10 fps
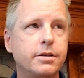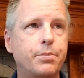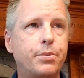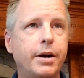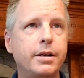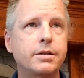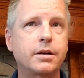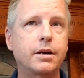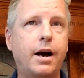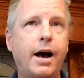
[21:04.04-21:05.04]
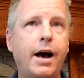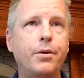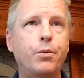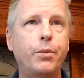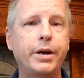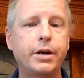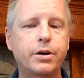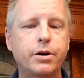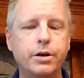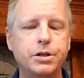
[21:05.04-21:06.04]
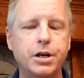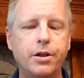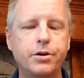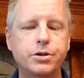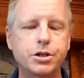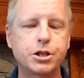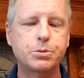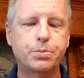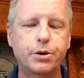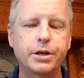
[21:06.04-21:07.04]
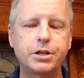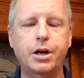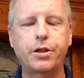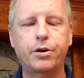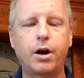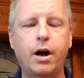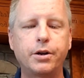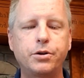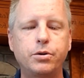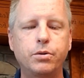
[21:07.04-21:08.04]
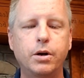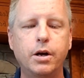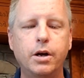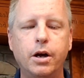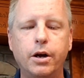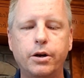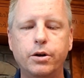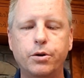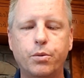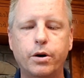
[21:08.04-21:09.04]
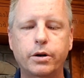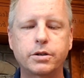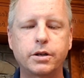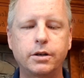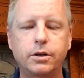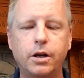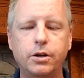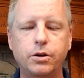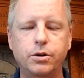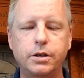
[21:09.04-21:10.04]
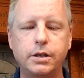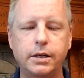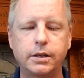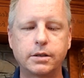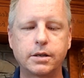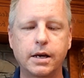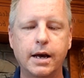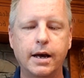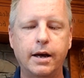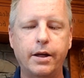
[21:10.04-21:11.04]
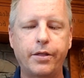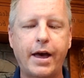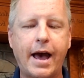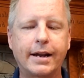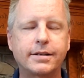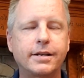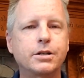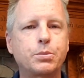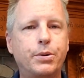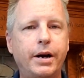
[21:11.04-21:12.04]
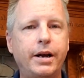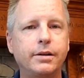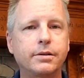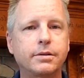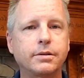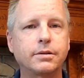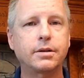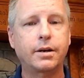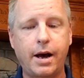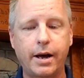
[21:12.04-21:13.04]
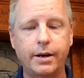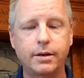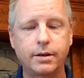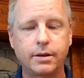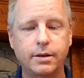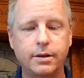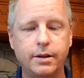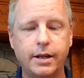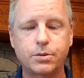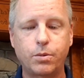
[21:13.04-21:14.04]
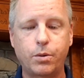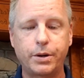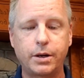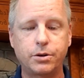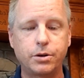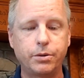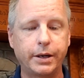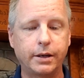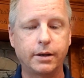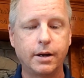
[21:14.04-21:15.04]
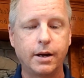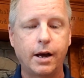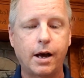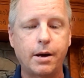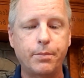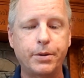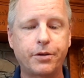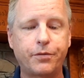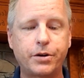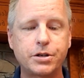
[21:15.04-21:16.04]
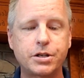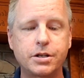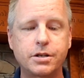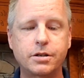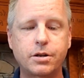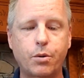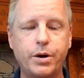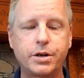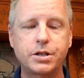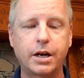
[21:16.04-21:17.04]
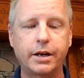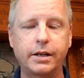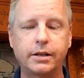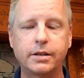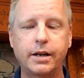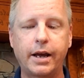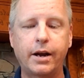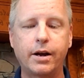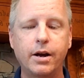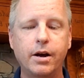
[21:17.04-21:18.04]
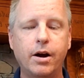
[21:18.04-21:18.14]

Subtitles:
is a praise to God when we encourage others and spur each other on to good works and good deeds. That is praise to God. That's what we are doing. But the verses that we're studying today,